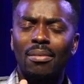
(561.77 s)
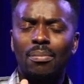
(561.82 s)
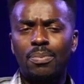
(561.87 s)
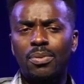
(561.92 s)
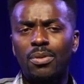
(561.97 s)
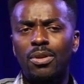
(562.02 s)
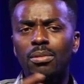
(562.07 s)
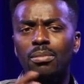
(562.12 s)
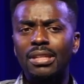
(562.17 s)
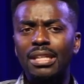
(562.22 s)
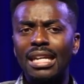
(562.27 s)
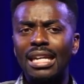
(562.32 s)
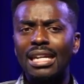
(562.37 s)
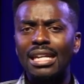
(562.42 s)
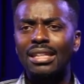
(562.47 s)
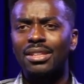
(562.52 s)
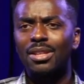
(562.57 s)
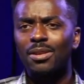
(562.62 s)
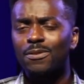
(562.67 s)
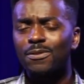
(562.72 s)
probably
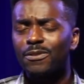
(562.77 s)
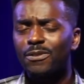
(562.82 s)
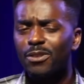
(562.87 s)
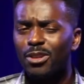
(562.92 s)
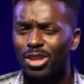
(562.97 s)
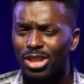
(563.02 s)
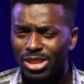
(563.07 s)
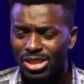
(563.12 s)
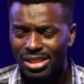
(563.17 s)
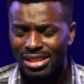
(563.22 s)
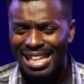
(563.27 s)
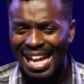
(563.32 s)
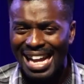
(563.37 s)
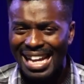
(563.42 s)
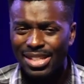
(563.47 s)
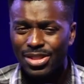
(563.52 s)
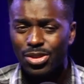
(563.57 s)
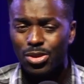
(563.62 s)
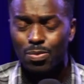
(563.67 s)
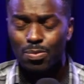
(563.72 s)
the first
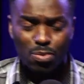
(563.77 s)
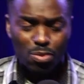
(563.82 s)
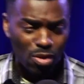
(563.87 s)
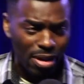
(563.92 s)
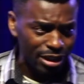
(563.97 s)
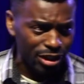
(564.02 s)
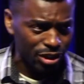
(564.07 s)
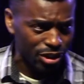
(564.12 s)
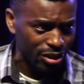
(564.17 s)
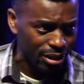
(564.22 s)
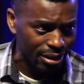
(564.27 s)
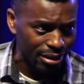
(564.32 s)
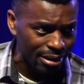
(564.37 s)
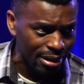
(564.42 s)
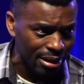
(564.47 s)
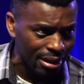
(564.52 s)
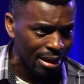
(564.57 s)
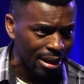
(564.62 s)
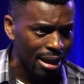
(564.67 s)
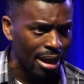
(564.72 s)
expression
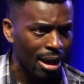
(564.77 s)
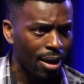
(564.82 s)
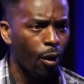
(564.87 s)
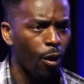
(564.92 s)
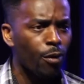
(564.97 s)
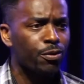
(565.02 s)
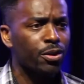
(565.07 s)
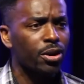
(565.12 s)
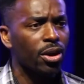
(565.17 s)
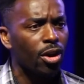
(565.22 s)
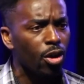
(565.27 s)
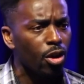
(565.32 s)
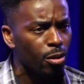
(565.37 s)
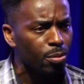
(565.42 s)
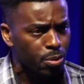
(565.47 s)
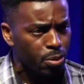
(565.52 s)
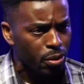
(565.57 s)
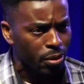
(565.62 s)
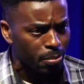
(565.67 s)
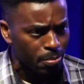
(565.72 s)
of
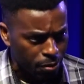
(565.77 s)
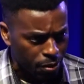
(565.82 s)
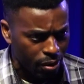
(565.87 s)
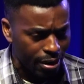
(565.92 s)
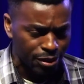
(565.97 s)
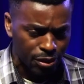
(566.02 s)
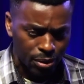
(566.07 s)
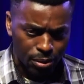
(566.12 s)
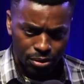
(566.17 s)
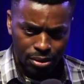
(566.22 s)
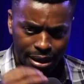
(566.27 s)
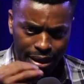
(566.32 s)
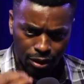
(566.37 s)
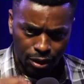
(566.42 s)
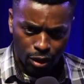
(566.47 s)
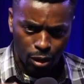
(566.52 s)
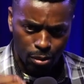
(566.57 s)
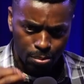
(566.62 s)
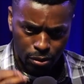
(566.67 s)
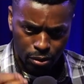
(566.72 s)
corporate prayer. Someone say
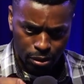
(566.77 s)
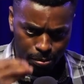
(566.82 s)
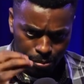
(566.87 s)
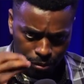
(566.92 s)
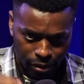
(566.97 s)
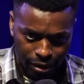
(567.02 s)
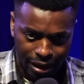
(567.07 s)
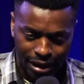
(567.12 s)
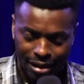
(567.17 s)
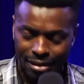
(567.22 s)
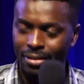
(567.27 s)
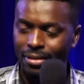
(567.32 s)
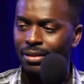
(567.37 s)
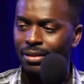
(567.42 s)
corporate prayer.